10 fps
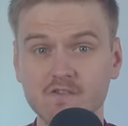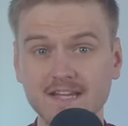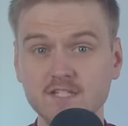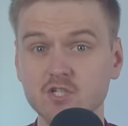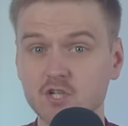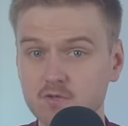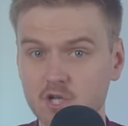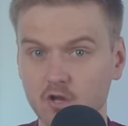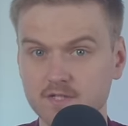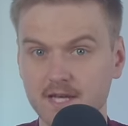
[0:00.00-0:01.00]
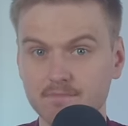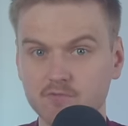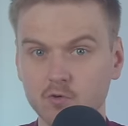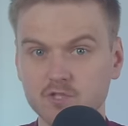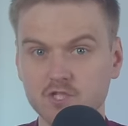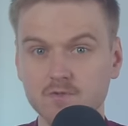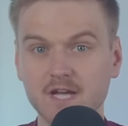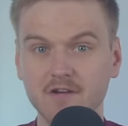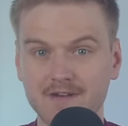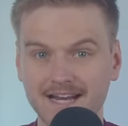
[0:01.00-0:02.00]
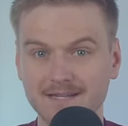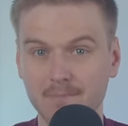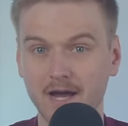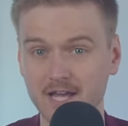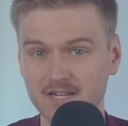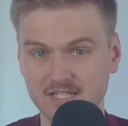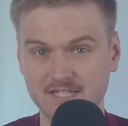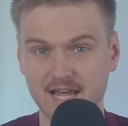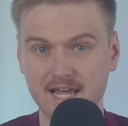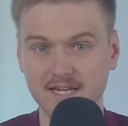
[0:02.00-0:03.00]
curated news content brought to you directly by us.